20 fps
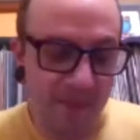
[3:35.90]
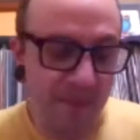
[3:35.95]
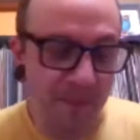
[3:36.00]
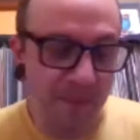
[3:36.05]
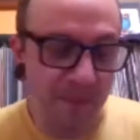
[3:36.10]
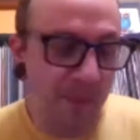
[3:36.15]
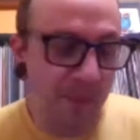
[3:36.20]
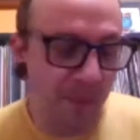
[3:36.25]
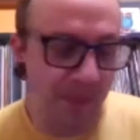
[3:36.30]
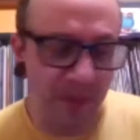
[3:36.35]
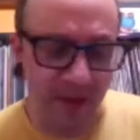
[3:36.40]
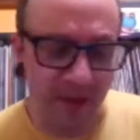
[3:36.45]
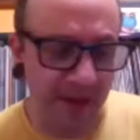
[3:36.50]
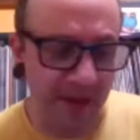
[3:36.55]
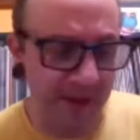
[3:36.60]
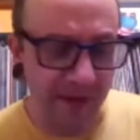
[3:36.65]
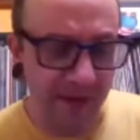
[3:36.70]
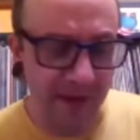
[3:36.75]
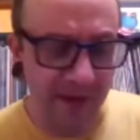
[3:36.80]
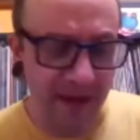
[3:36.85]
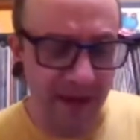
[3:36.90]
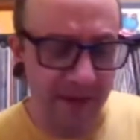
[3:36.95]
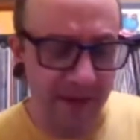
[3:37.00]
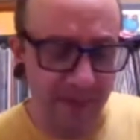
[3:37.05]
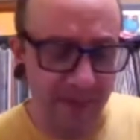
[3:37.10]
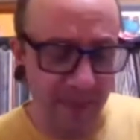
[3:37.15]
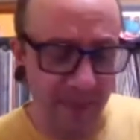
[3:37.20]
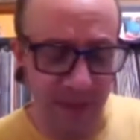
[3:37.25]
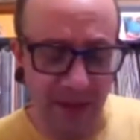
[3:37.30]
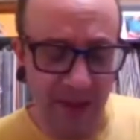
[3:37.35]
both Nicholas and I have
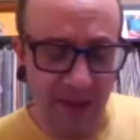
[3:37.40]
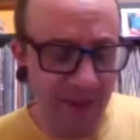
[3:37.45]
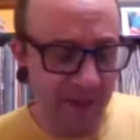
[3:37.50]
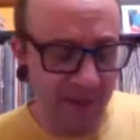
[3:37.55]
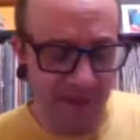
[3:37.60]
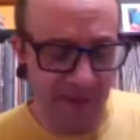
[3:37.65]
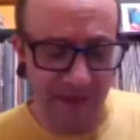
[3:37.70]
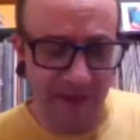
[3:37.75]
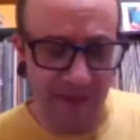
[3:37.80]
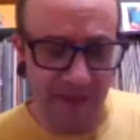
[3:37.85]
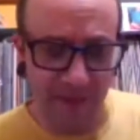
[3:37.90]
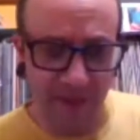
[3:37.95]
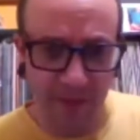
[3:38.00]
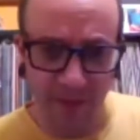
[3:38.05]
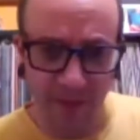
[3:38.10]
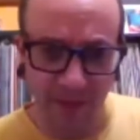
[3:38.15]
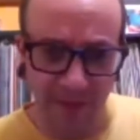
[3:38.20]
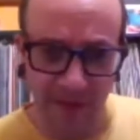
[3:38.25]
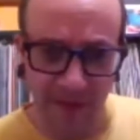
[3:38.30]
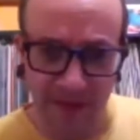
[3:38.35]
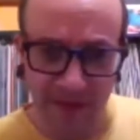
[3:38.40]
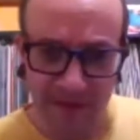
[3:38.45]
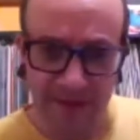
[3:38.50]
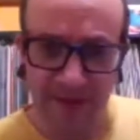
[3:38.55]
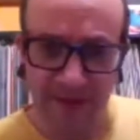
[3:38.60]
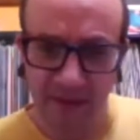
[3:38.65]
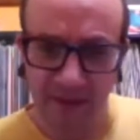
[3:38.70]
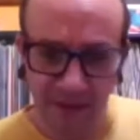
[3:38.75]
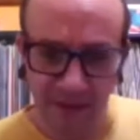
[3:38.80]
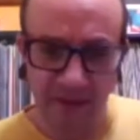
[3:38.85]
been playing music since we were like
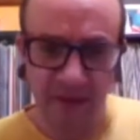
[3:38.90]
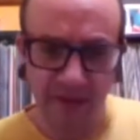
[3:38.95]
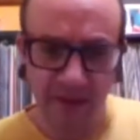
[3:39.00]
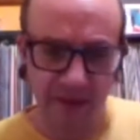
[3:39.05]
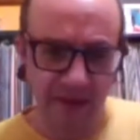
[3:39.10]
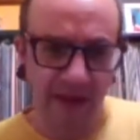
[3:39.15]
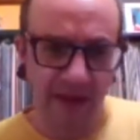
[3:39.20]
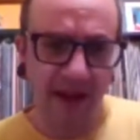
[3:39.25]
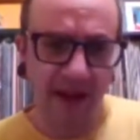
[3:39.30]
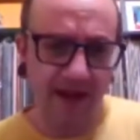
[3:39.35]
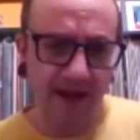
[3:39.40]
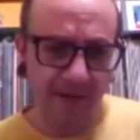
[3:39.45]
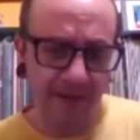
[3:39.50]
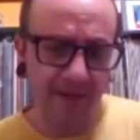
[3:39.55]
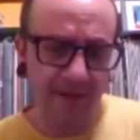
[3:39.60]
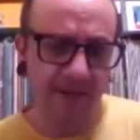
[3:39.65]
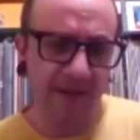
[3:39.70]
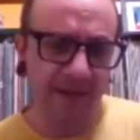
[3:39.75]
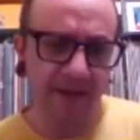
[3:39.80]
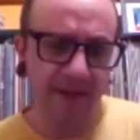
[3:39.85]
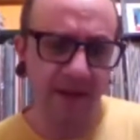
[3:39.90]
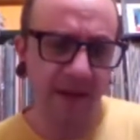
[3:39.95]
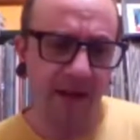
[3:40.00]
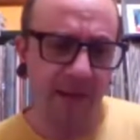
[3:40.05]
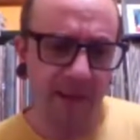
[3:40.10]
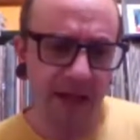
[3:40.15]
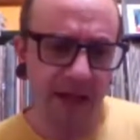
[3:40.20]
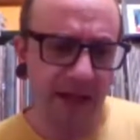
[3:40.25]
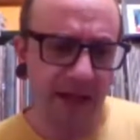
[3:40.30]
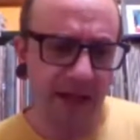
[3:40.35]
little guys. You know,
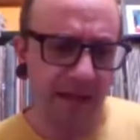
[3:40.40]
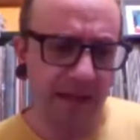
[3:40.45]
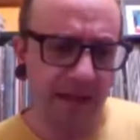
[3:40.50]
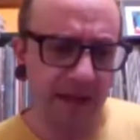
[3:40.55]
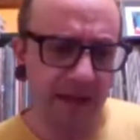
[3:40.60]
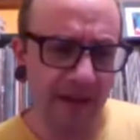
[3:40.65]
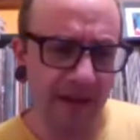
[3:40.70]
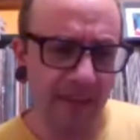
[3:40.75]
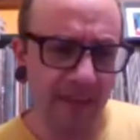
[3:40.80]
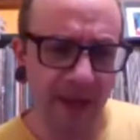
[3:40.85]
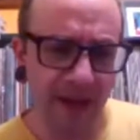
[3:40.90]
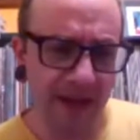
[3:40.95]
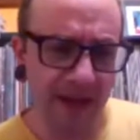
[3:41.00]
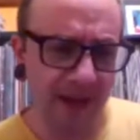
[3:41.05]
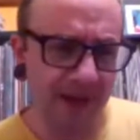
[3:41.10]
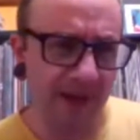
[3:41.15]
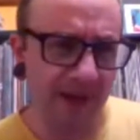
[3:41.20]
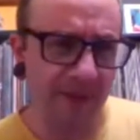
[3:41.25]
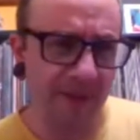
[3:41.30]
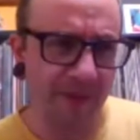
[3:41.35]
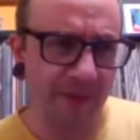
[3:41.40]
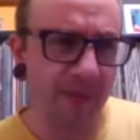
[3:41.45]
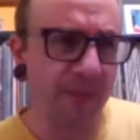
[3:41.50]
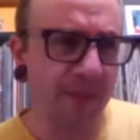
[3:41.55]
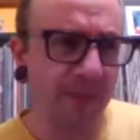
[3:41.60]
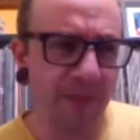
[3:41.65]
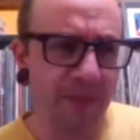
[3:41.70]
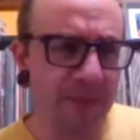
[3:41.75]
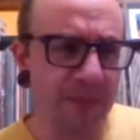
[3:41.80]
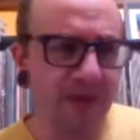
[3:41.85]
I've been in a band, I think
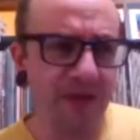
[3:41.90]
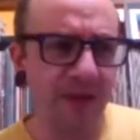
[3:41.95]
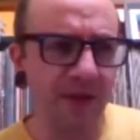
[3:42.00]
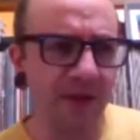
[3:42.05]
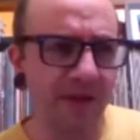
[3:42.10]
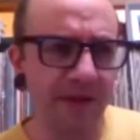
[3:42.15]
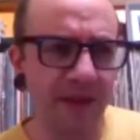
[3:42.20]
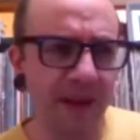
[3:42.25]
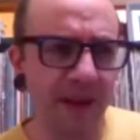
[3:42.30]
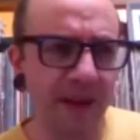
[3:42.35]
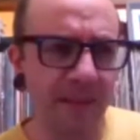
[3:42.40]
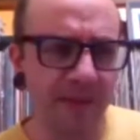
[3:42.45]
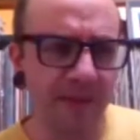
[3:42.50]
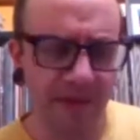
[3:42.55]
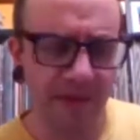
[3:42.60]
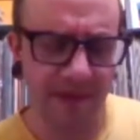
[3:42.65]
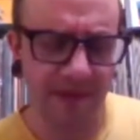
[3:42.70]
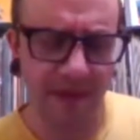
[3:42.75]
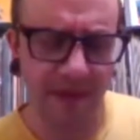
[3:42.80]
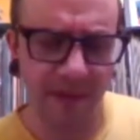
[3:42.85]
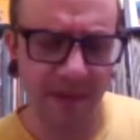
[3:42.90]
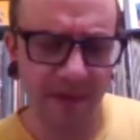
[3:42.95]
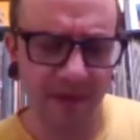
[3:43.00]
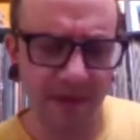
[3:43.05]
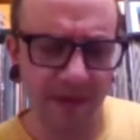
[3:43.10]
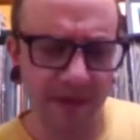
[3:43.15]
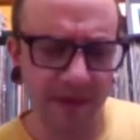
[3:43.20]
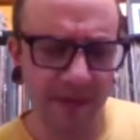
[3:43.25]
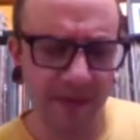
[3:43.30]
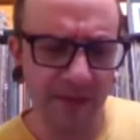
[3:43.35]
pretty much all the time since I was
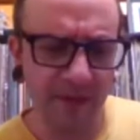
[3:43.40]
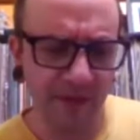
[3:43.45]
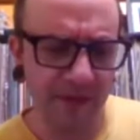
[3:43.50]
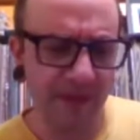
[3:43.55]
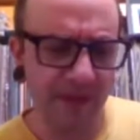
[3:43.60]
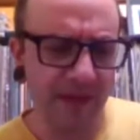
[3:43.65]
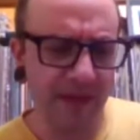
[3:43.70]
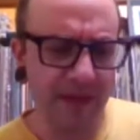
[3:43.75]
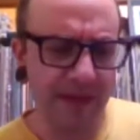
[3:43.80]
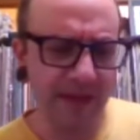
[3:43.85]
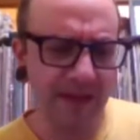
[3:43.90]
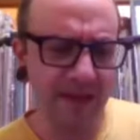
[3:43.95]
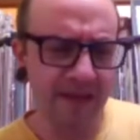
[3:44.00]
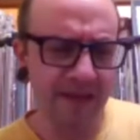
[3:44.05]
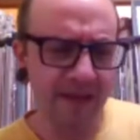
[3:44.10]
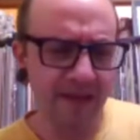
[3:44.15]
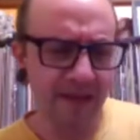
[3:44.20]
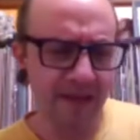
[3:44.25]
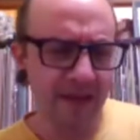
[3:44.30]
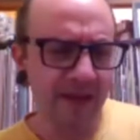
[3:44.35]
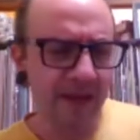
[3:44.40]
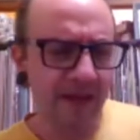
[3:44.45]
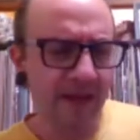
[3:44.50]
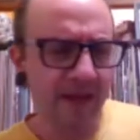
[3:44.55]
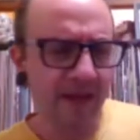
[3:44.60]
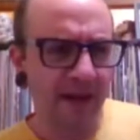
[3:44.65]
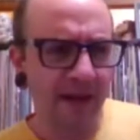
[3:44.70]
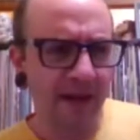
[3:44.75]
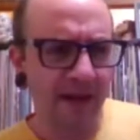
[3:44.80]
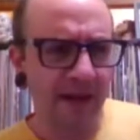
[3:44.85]
like 13. Oh,
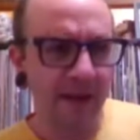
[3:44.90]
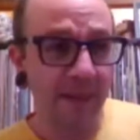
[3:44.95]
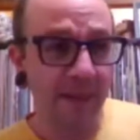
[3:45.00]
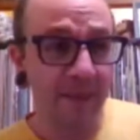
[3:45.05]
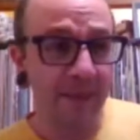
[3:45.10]
wow.